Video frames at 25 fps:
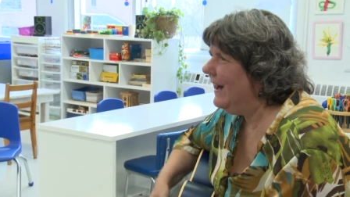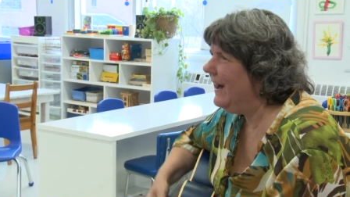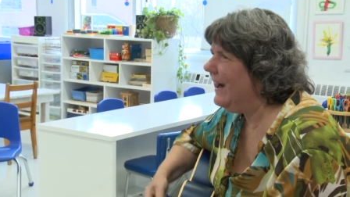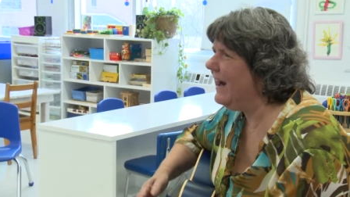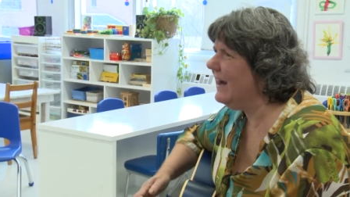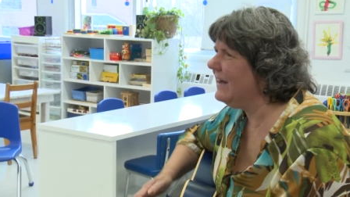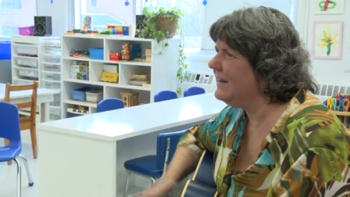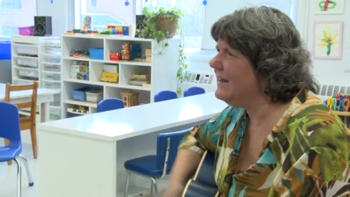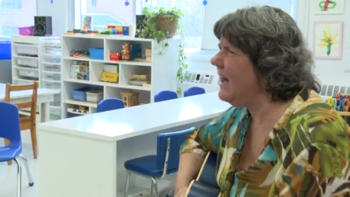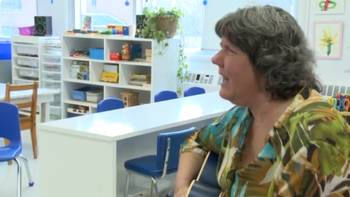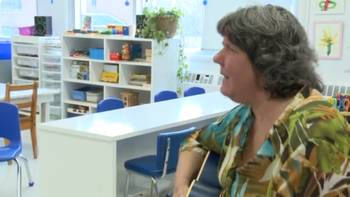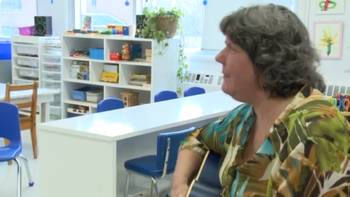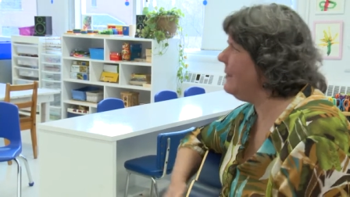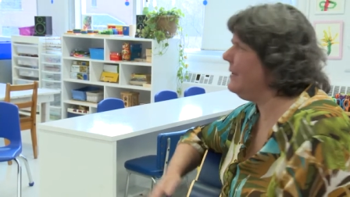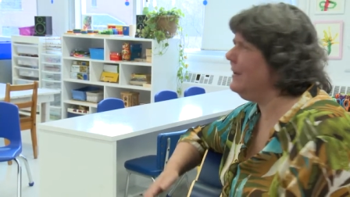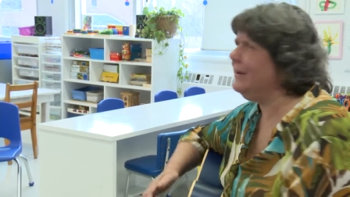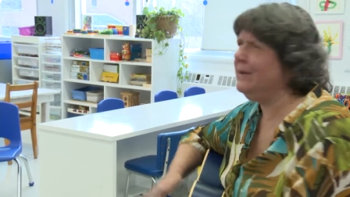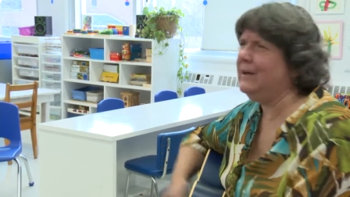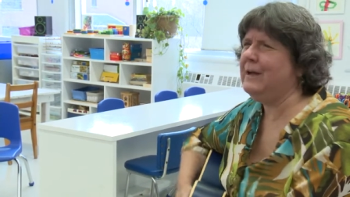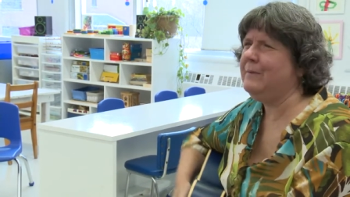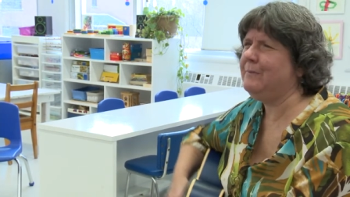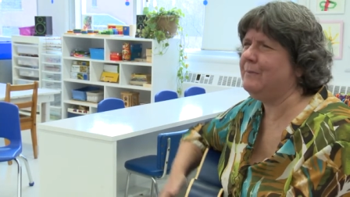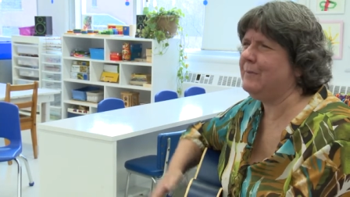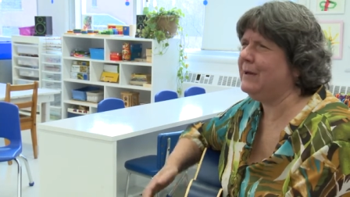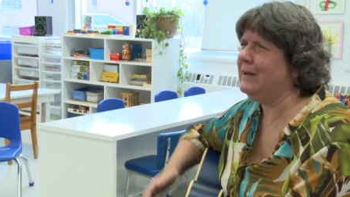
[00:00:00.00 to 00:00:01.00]
I got the
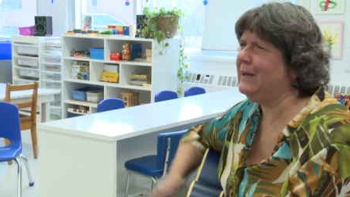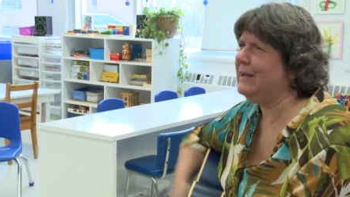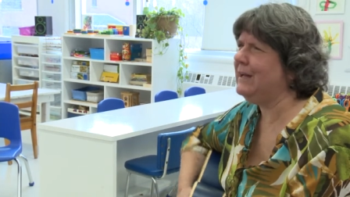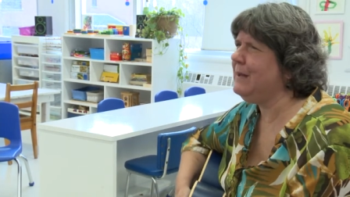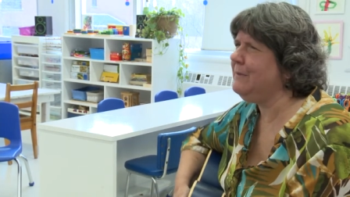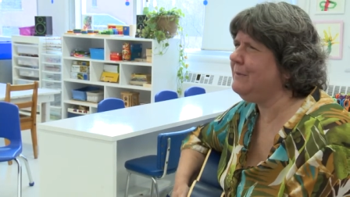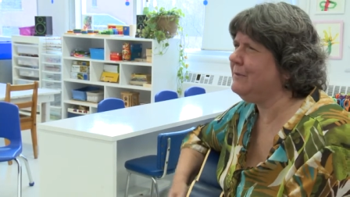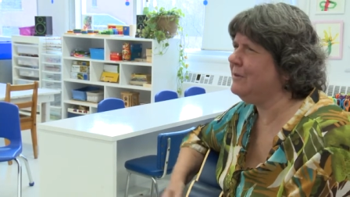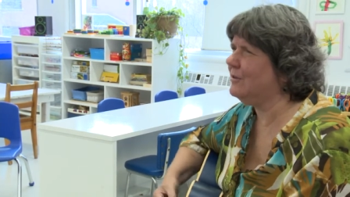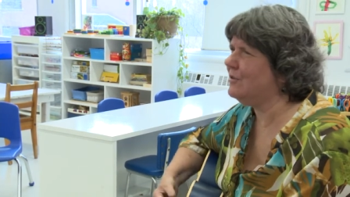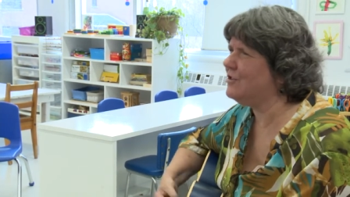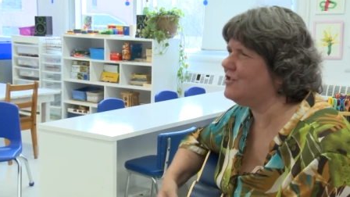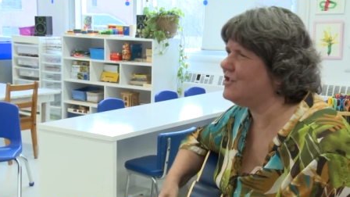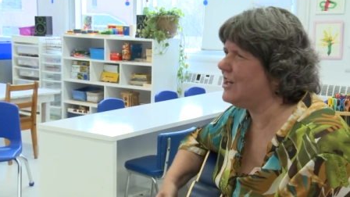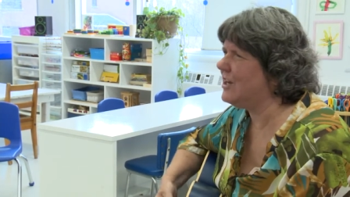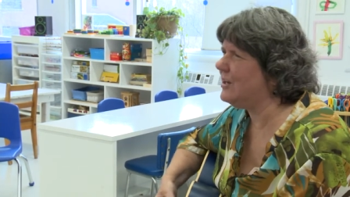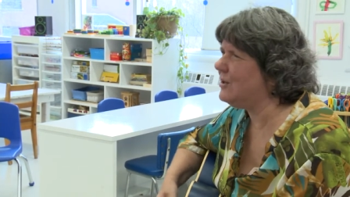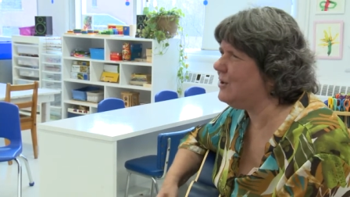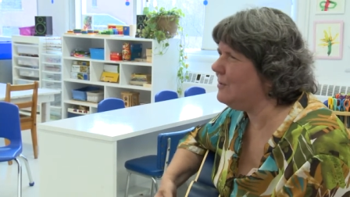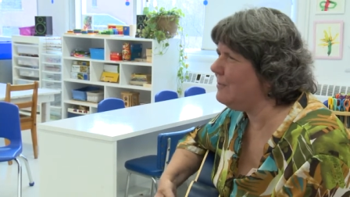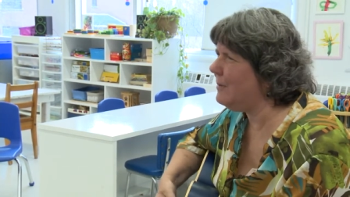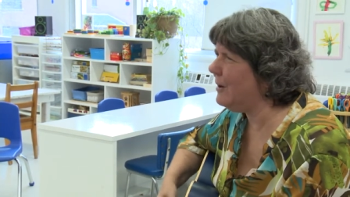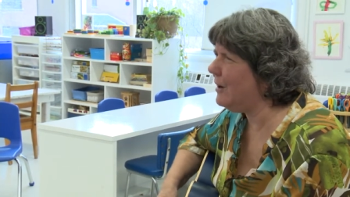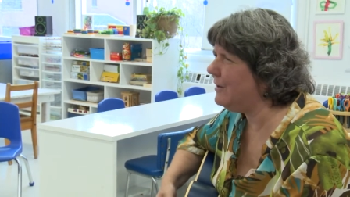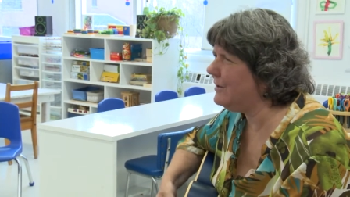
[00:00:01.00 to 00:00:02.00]
hippie hip. You can shake
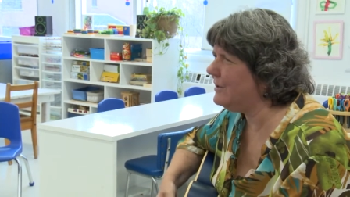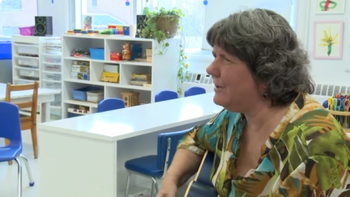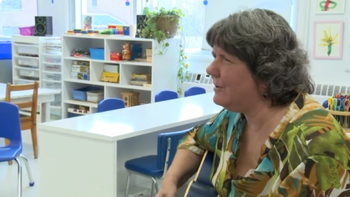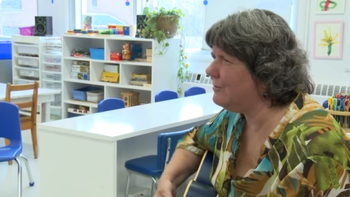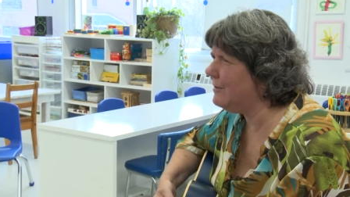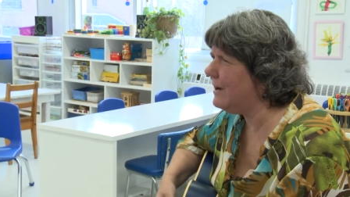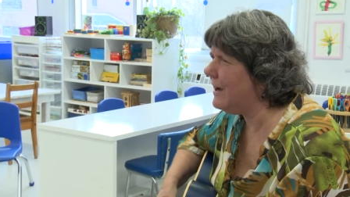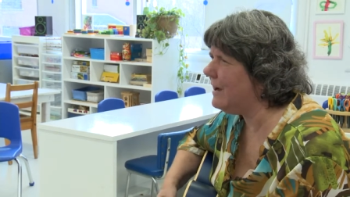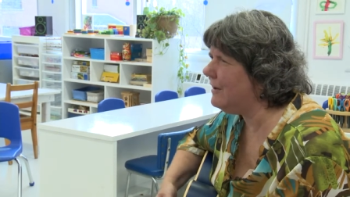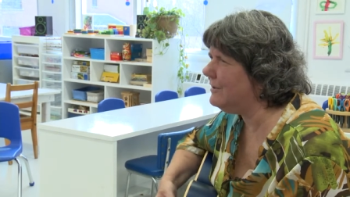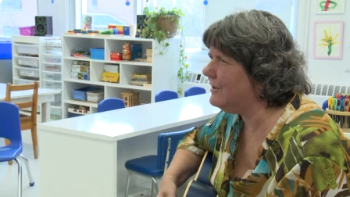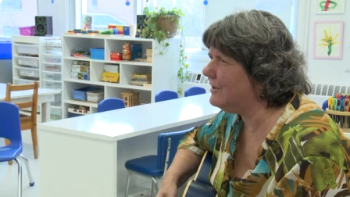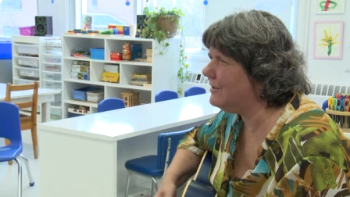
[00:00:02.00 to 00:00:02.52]
your body around.